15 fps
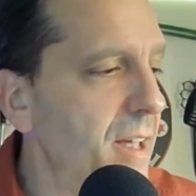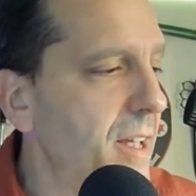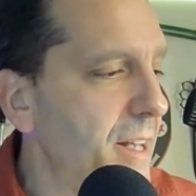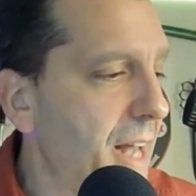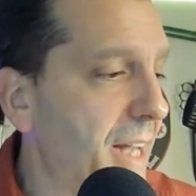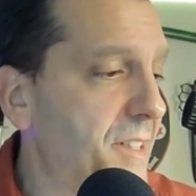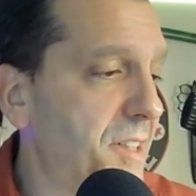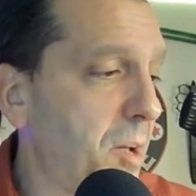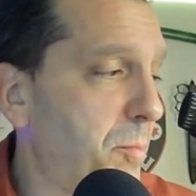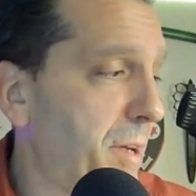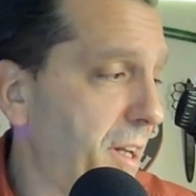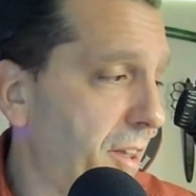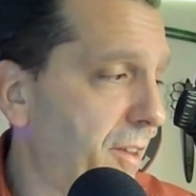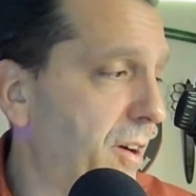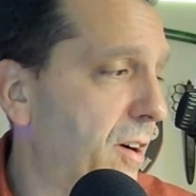Next up,
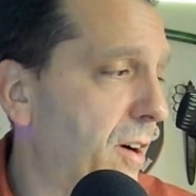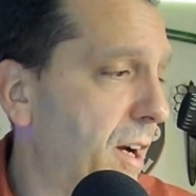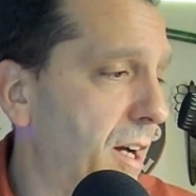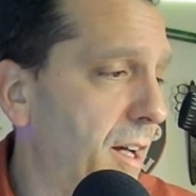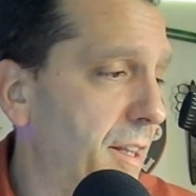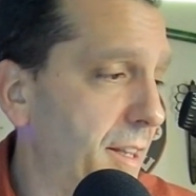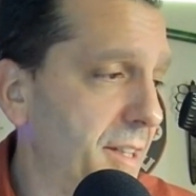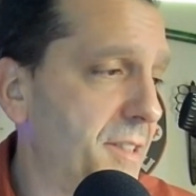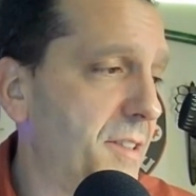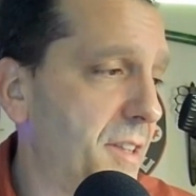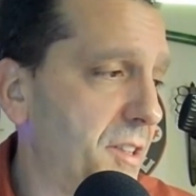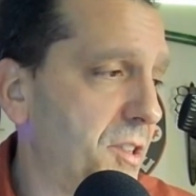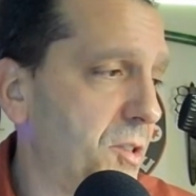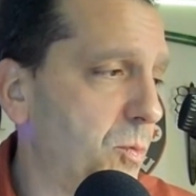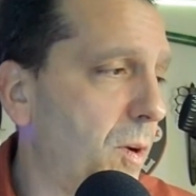another uh, this
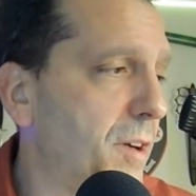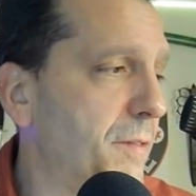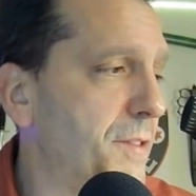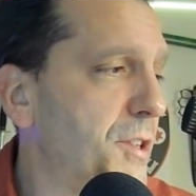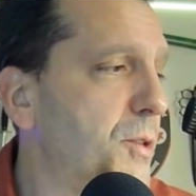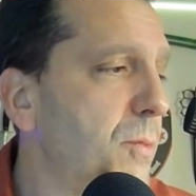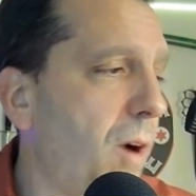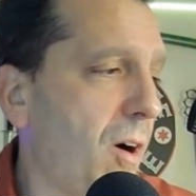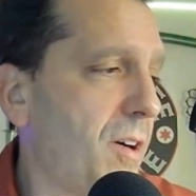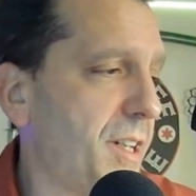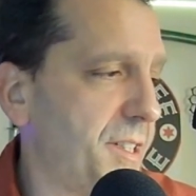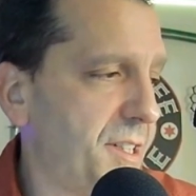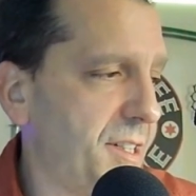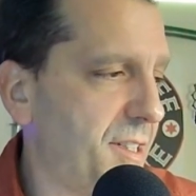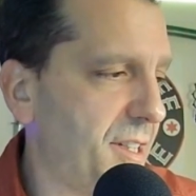this is one of two
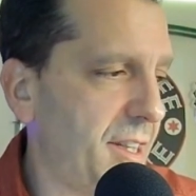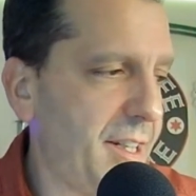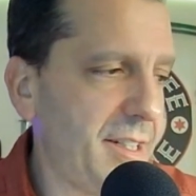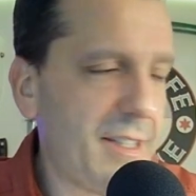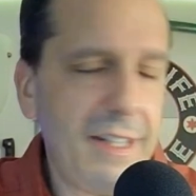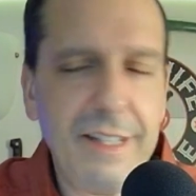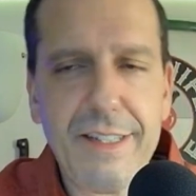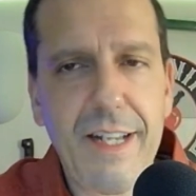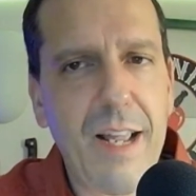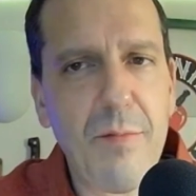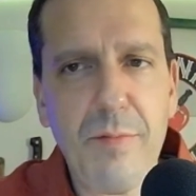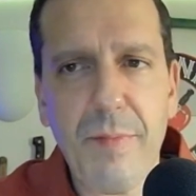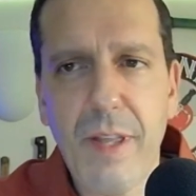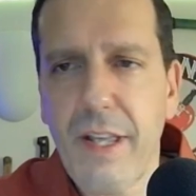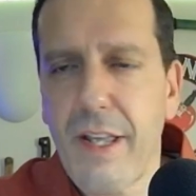artisans in this list.
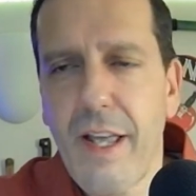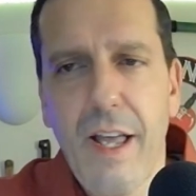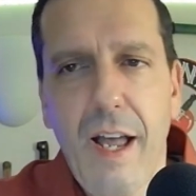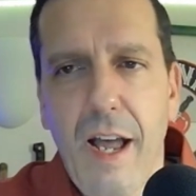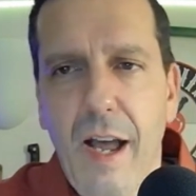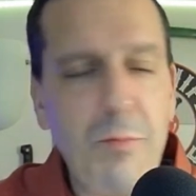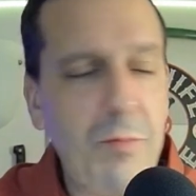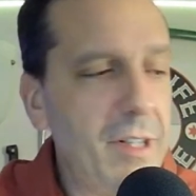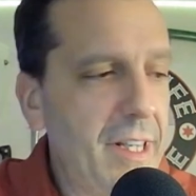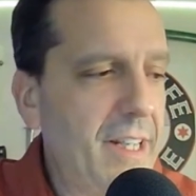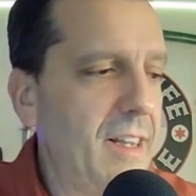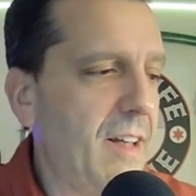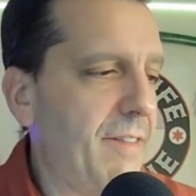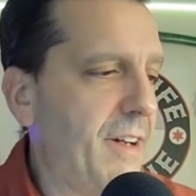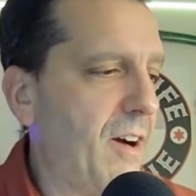I'm I'm really
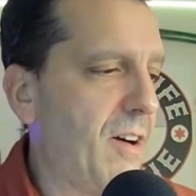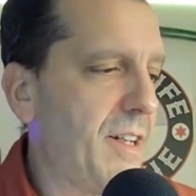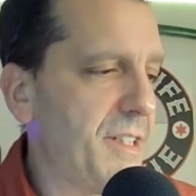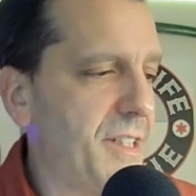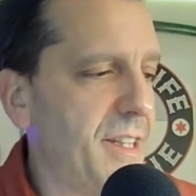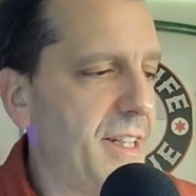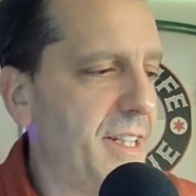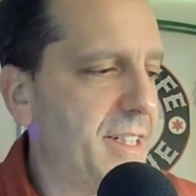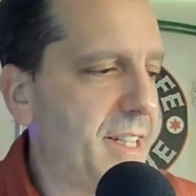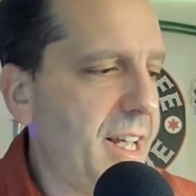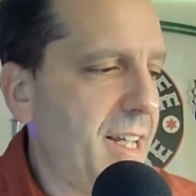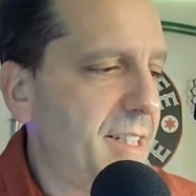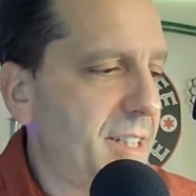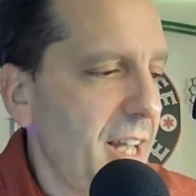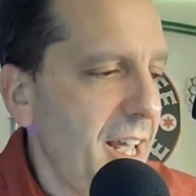loving artisan these
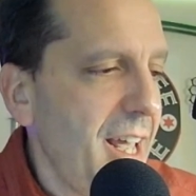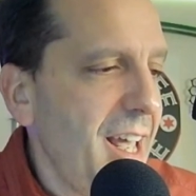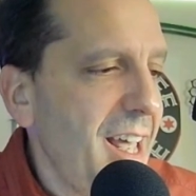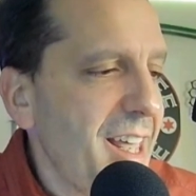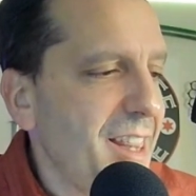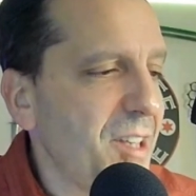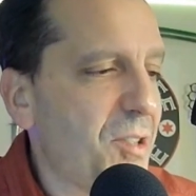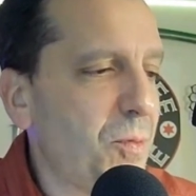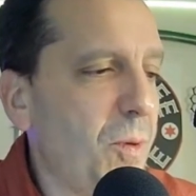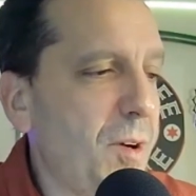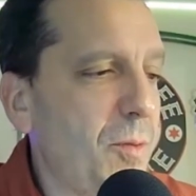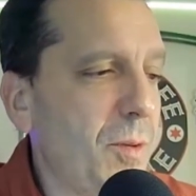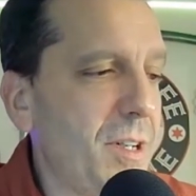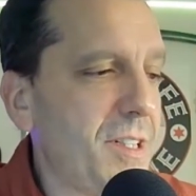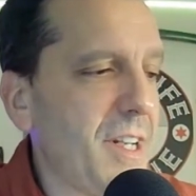days. This one
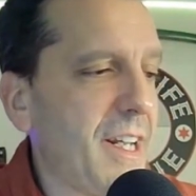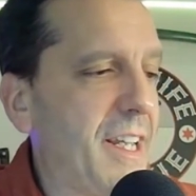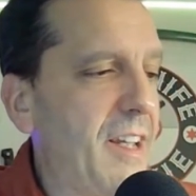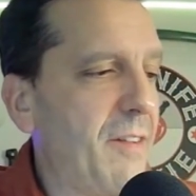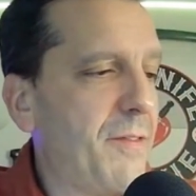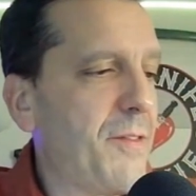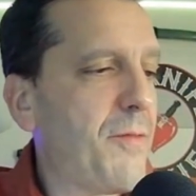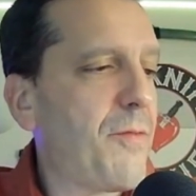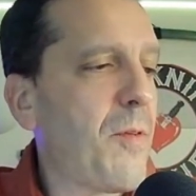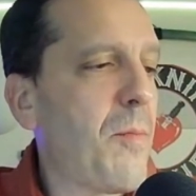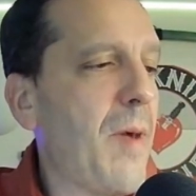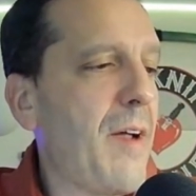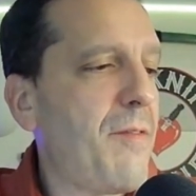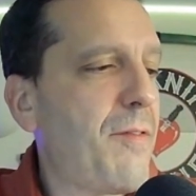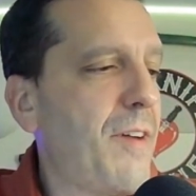was a gift from
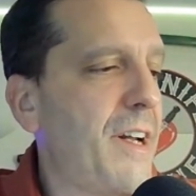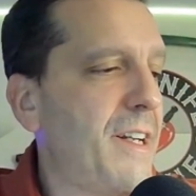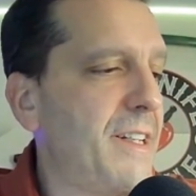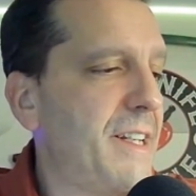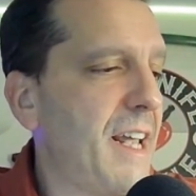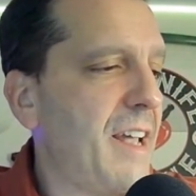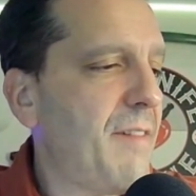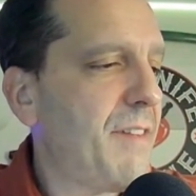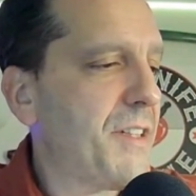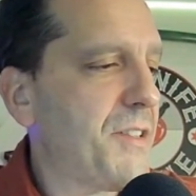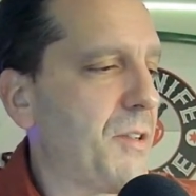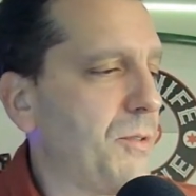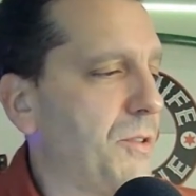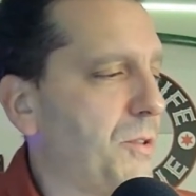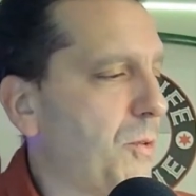my friend Dave. This
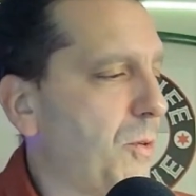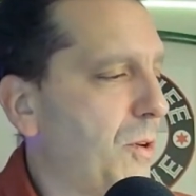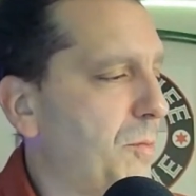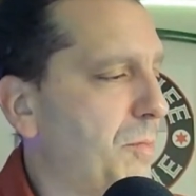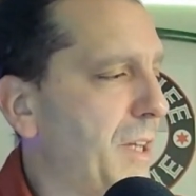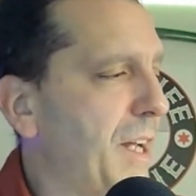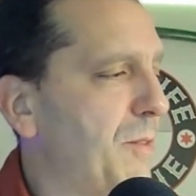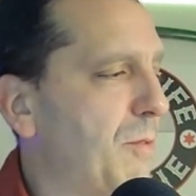old sword blade